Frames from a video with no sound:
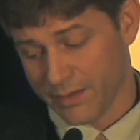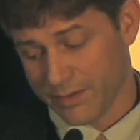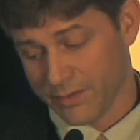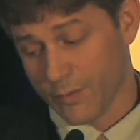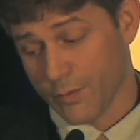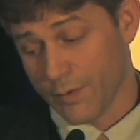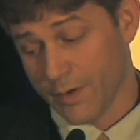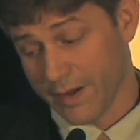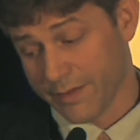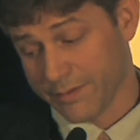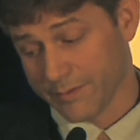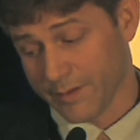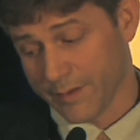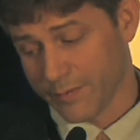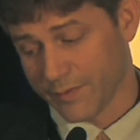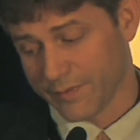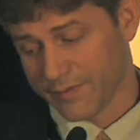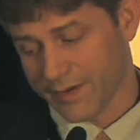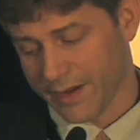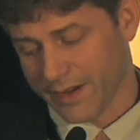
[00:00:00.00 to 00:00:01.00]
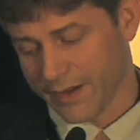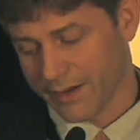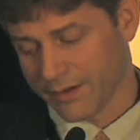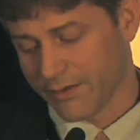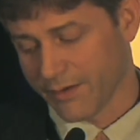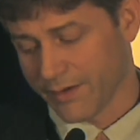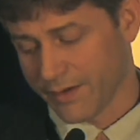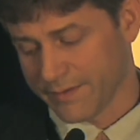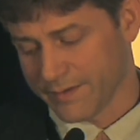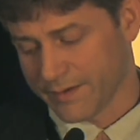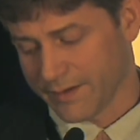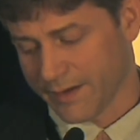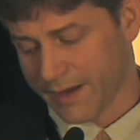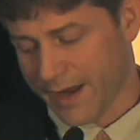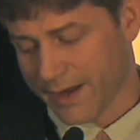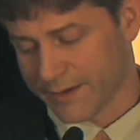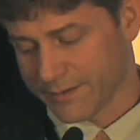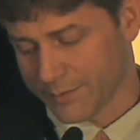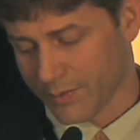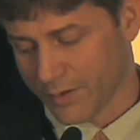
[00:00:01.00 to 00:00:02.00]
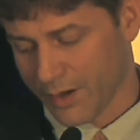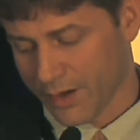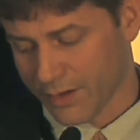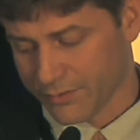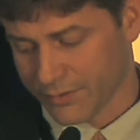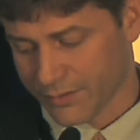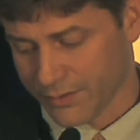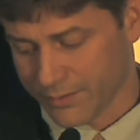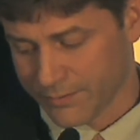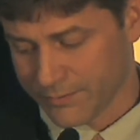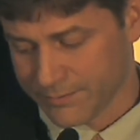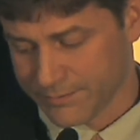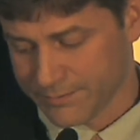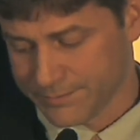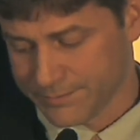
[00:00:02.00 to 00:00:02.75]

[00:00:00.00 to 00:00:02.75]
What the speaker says: 23% increase in gas production.